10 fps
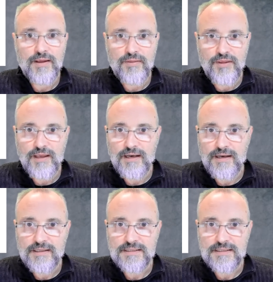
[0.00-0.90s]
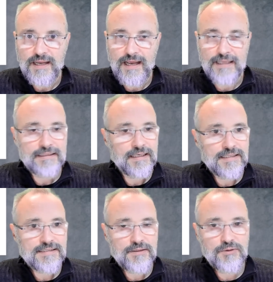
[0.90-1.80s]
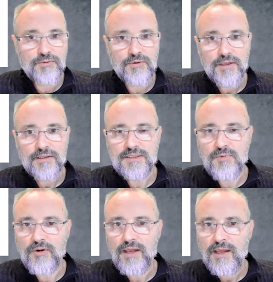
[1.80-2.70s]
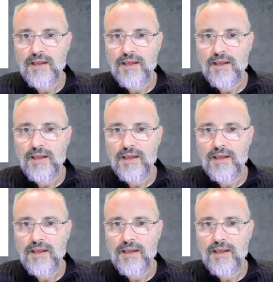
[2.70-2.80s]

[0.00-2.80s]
a thing in his hand. And I said to this boy,